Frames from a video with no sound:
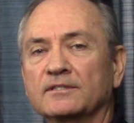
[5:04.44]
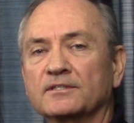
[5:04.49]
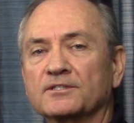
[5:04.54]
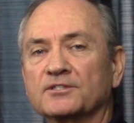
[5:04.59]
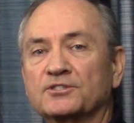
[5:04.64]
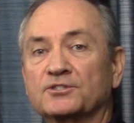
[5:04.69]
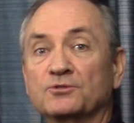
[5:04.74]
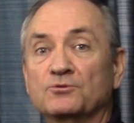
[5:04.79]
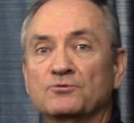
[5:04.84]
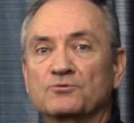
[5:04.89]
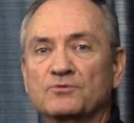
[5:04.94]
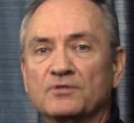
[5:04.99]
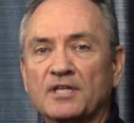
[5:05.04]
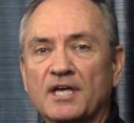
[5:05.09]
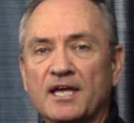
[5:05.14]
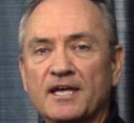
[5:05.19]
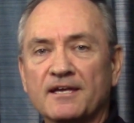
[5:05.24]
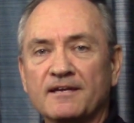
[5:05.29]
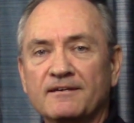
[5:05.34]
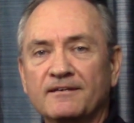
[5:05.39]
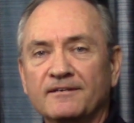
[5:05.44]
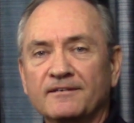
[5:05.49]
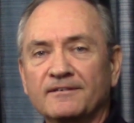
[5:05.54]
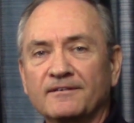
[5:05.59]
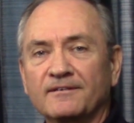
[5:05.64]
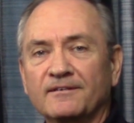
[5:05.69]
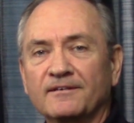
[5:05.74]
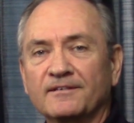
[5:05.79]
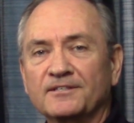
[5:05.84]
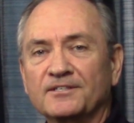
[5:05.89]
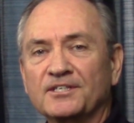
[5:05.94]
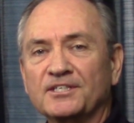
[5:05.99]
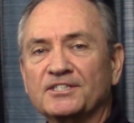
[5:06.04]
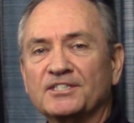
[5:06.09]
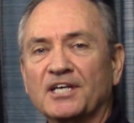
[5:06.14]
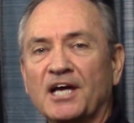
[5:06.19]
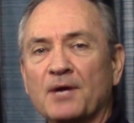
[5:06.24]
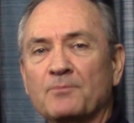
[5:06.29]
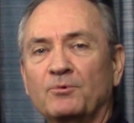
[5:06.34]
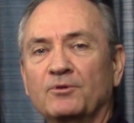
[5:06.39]
Soon they
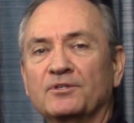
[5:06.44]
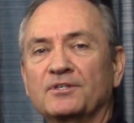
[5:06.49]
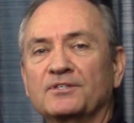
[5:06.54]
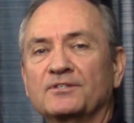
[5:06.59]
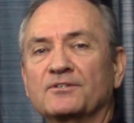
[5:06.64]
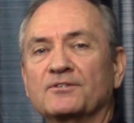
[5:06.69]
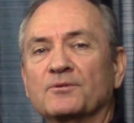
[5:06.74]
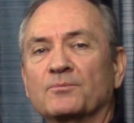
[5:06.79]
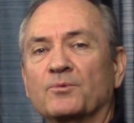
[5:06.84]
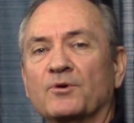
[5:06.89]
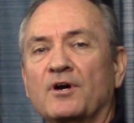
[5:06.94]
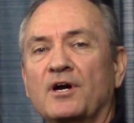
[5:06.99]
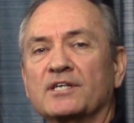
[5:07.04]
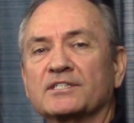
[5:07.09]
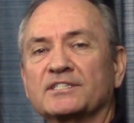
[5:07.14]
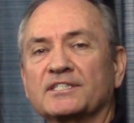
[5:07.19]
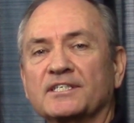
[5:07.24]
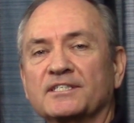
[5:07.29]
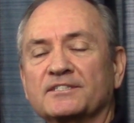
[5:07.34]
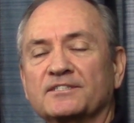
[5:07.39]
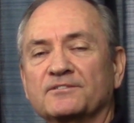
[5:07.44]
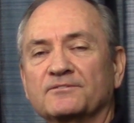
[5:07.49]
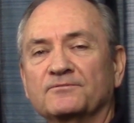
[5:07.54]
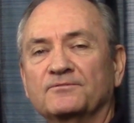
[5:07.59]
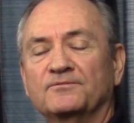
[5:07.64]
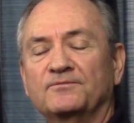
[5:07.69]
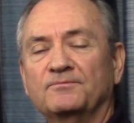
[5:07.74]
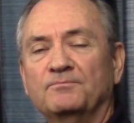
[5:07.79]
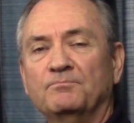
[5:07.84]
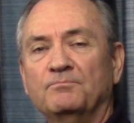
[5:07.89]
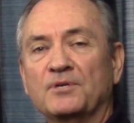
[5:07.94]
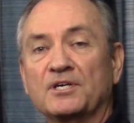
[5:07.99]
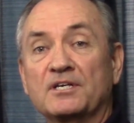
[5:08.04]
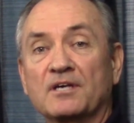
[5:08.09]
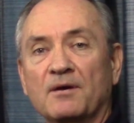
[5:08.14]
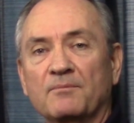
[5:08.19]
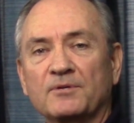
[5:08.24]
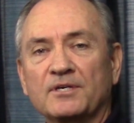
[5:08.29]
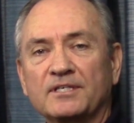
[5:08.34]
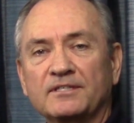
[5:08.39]
disciple into the process of
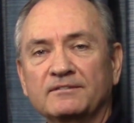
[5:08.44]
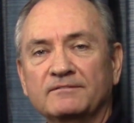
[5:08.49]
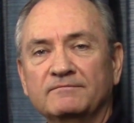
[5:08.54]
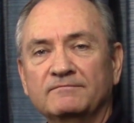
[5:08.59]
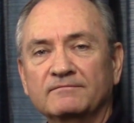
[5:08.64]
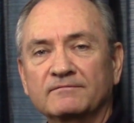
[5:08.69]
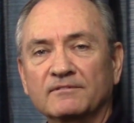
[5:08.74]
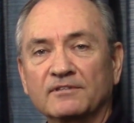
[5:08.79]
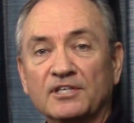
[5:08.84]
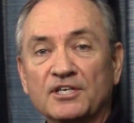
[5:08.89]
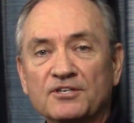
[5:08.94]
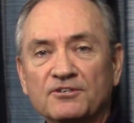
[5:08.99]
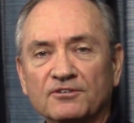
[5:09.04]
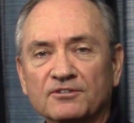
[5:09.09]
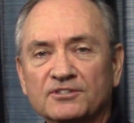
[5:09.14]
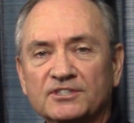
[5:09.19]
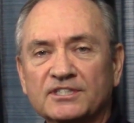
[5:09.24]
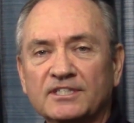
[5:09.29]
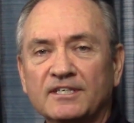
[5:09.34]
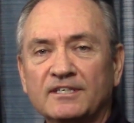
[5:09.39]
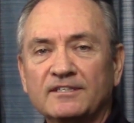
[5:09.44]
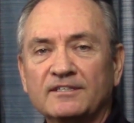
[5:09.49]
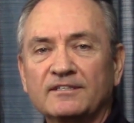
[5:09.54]
becoming leaders,